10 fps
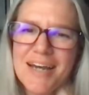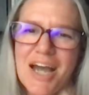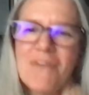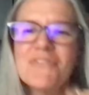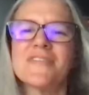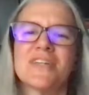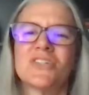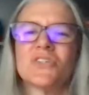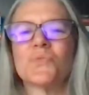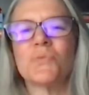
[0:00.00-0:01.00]

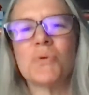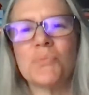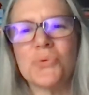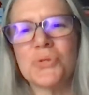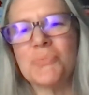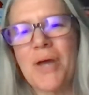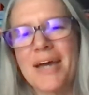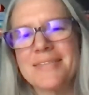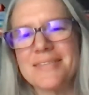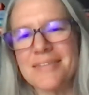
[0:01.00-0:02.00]
conversations with people in
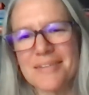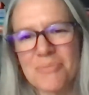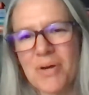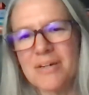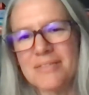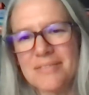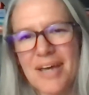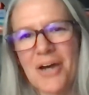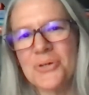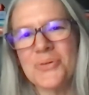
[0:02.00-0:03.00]
passing about
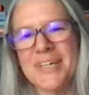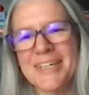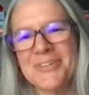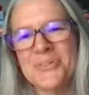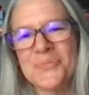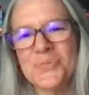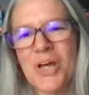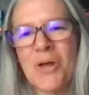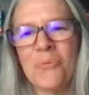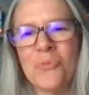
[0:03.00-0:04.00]
how you eat and
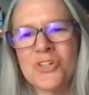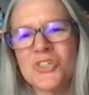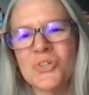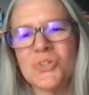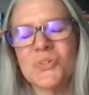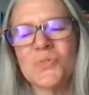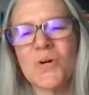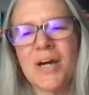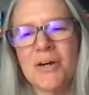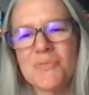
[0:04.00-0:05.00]
what you do.